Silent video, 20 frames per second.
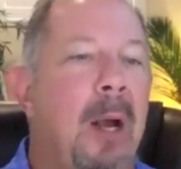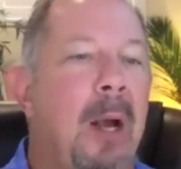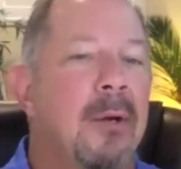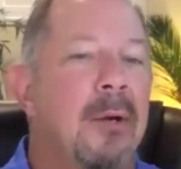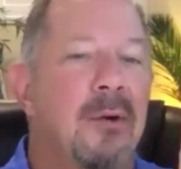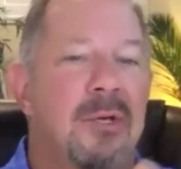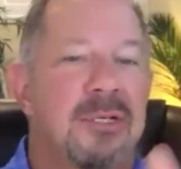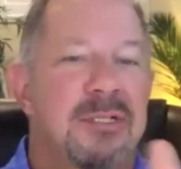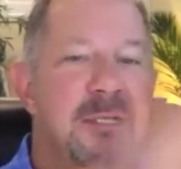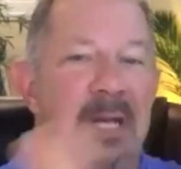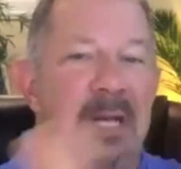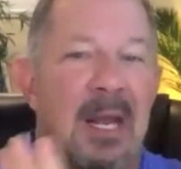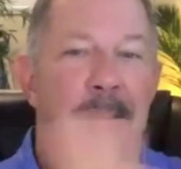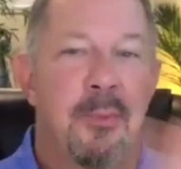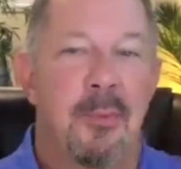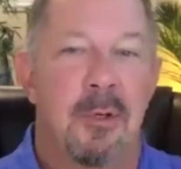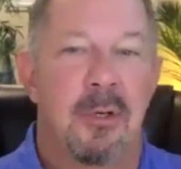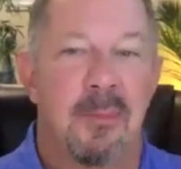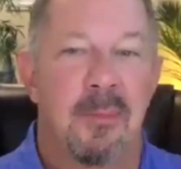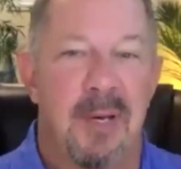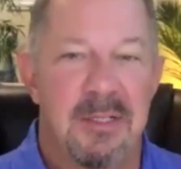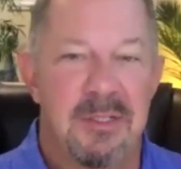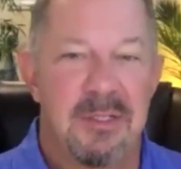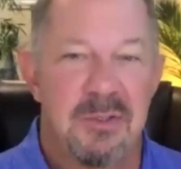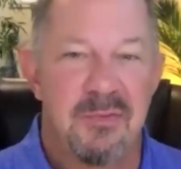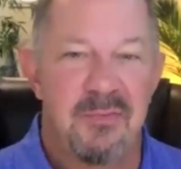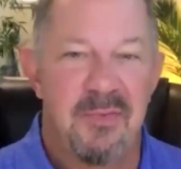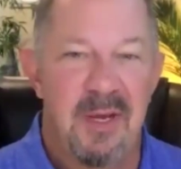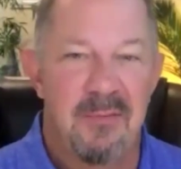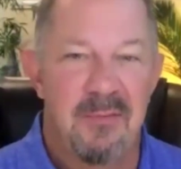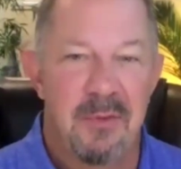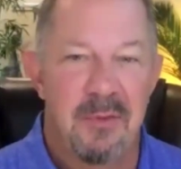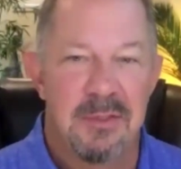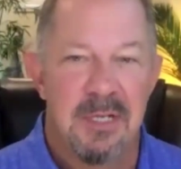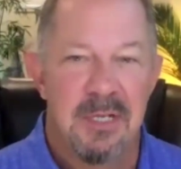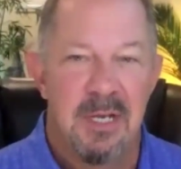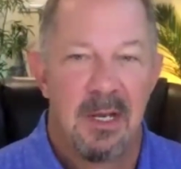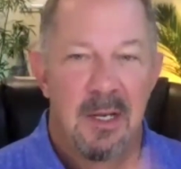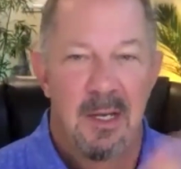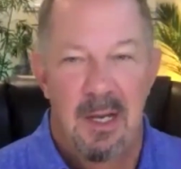Chris and April are my 2 favorites.
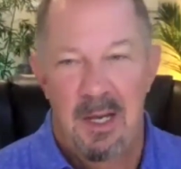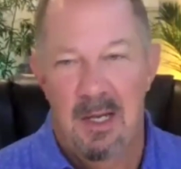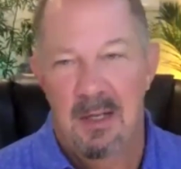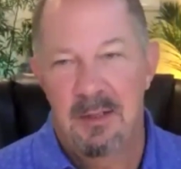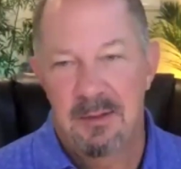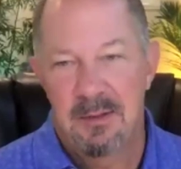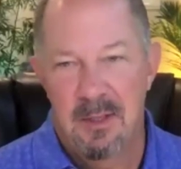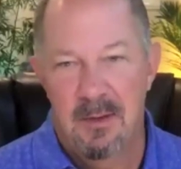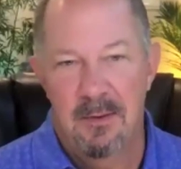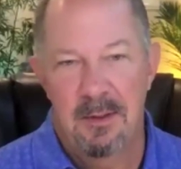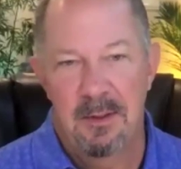And Tony,